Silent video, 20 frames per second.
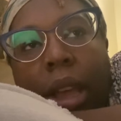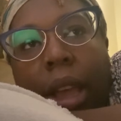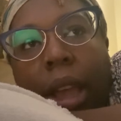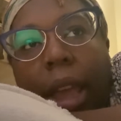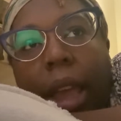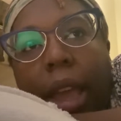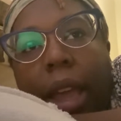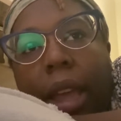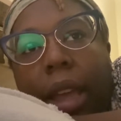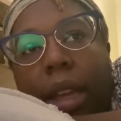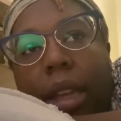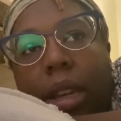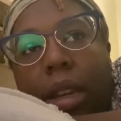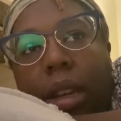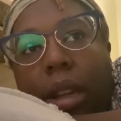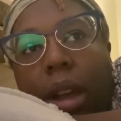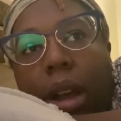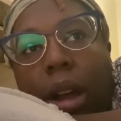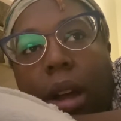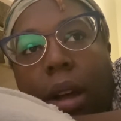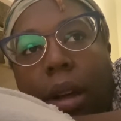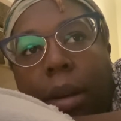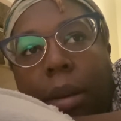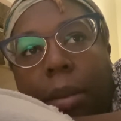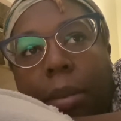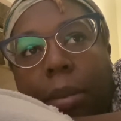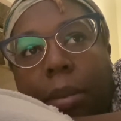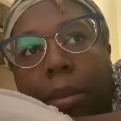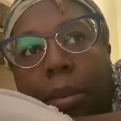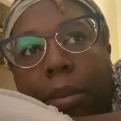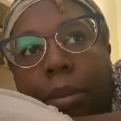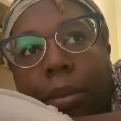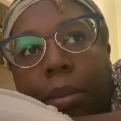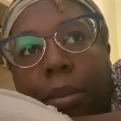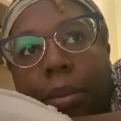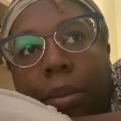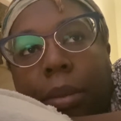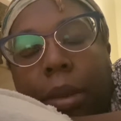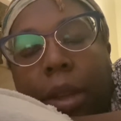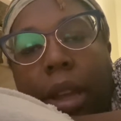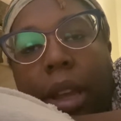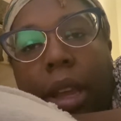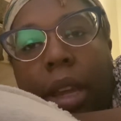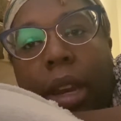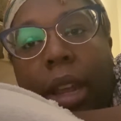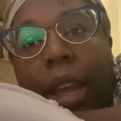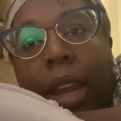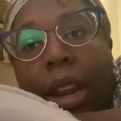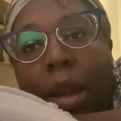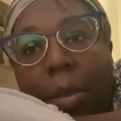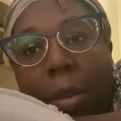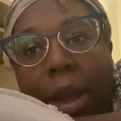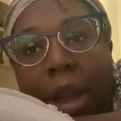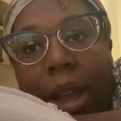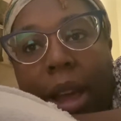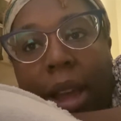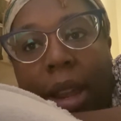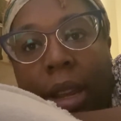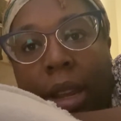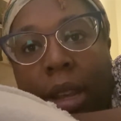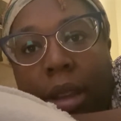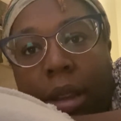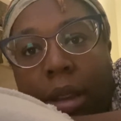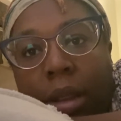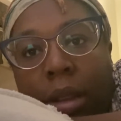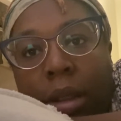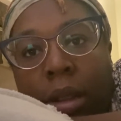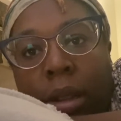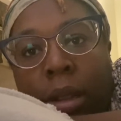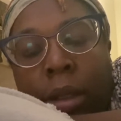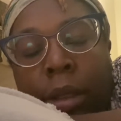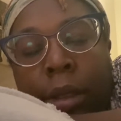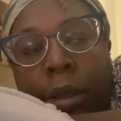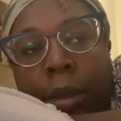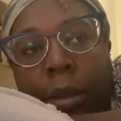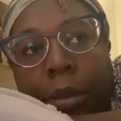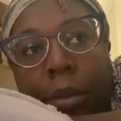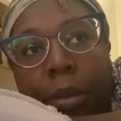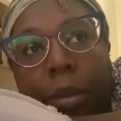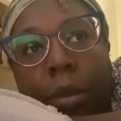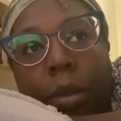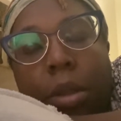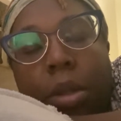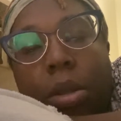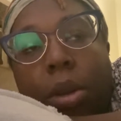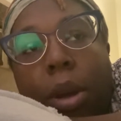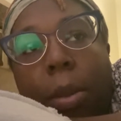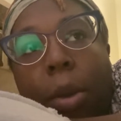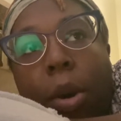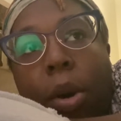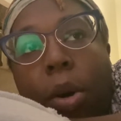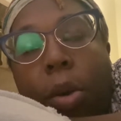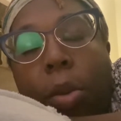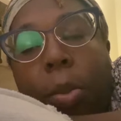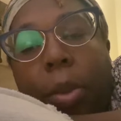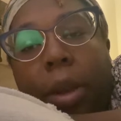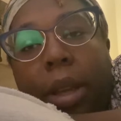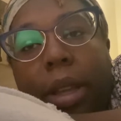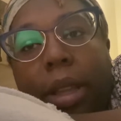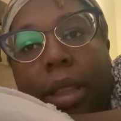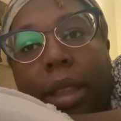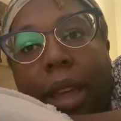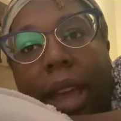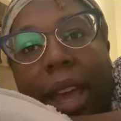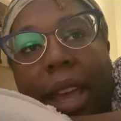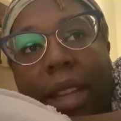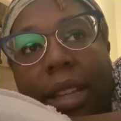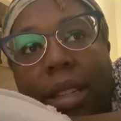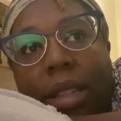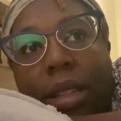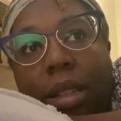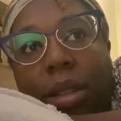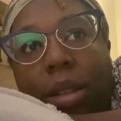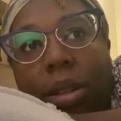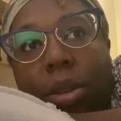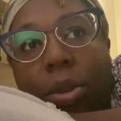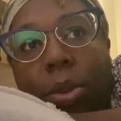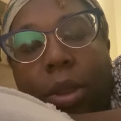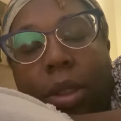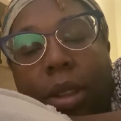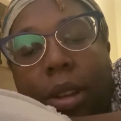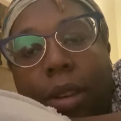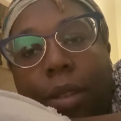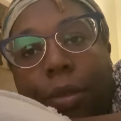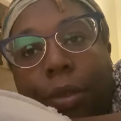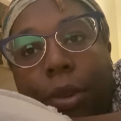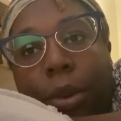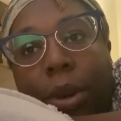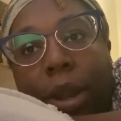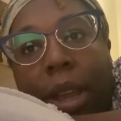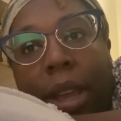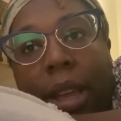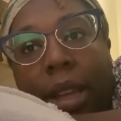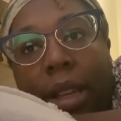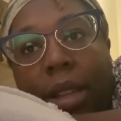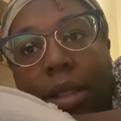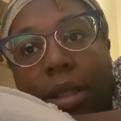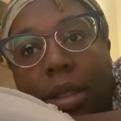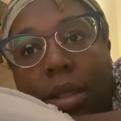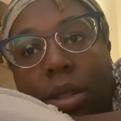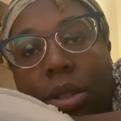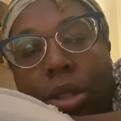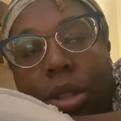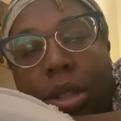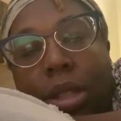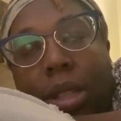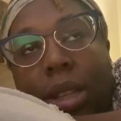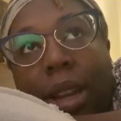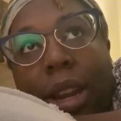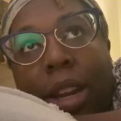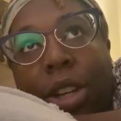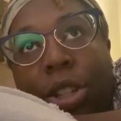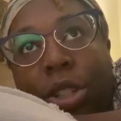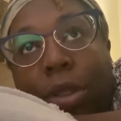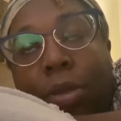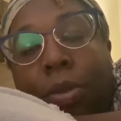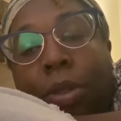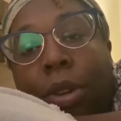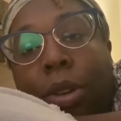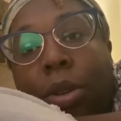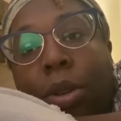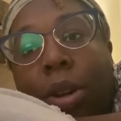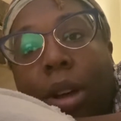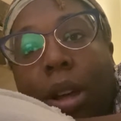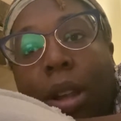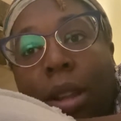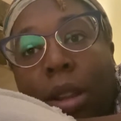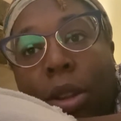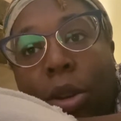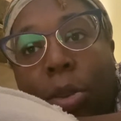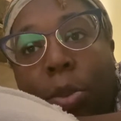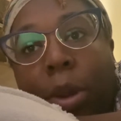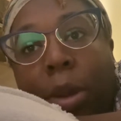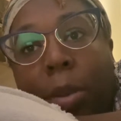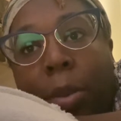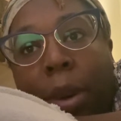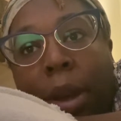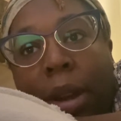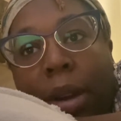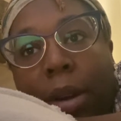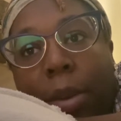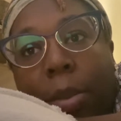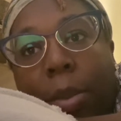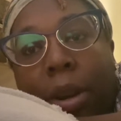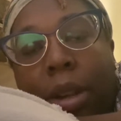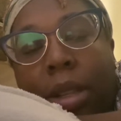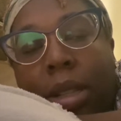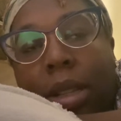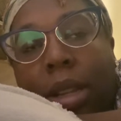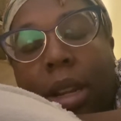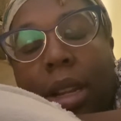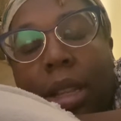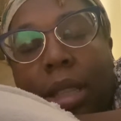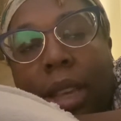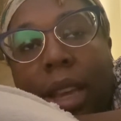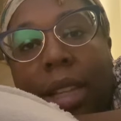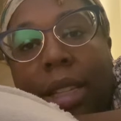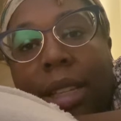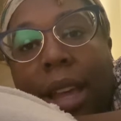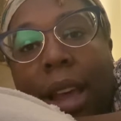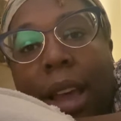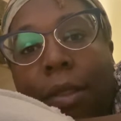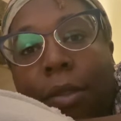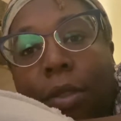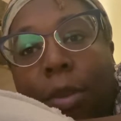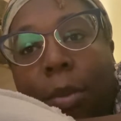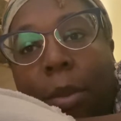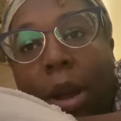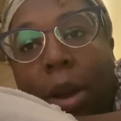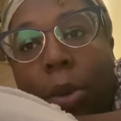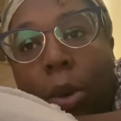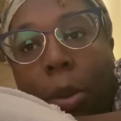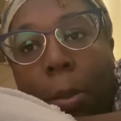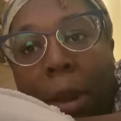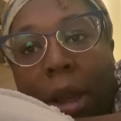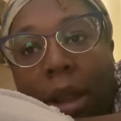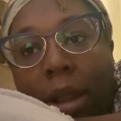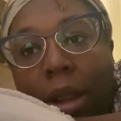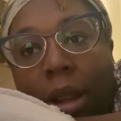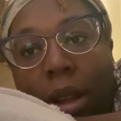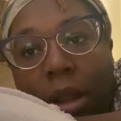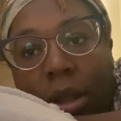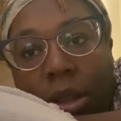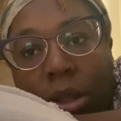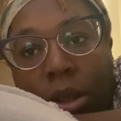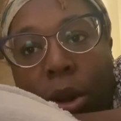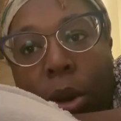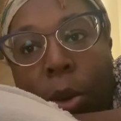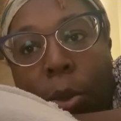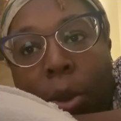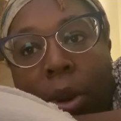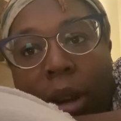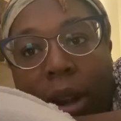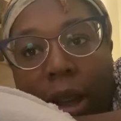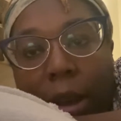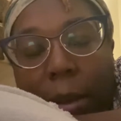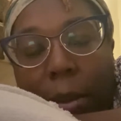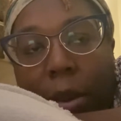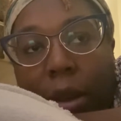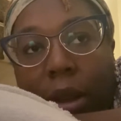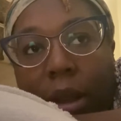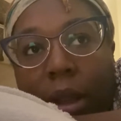And um, an antibiotic. So I'm hoping that within a few days, she said I should feel a little bit better, but it's going to take time for my, my lungs to open up.